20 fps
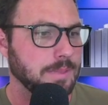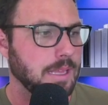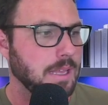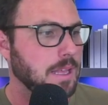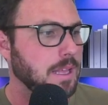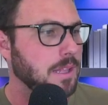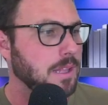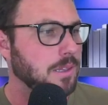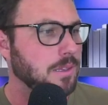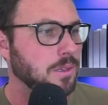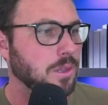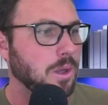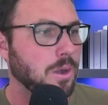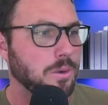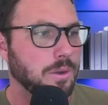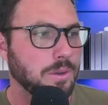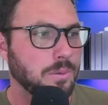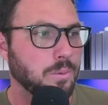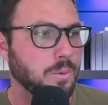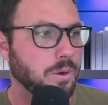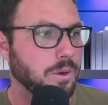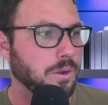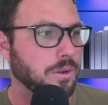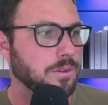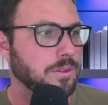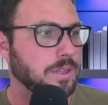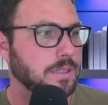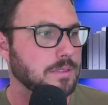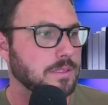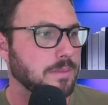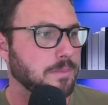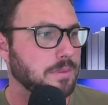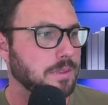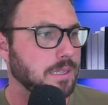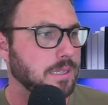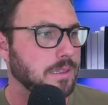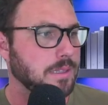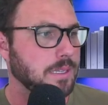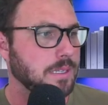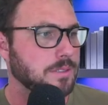loaded word that's
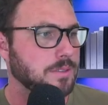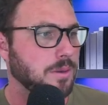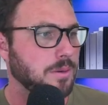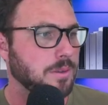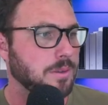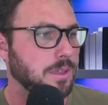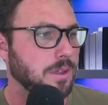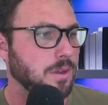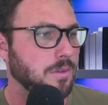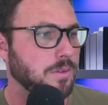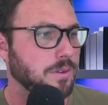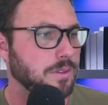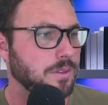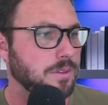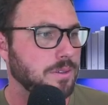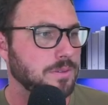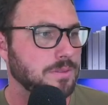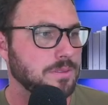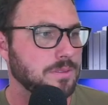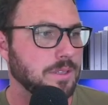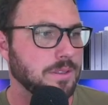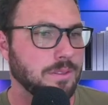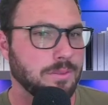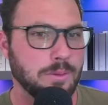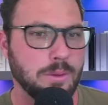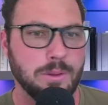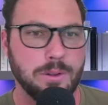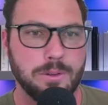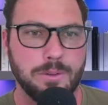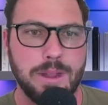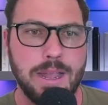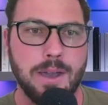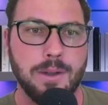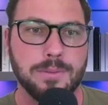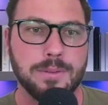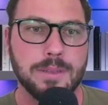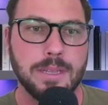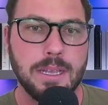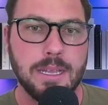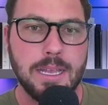completely and totally overused and thrown around.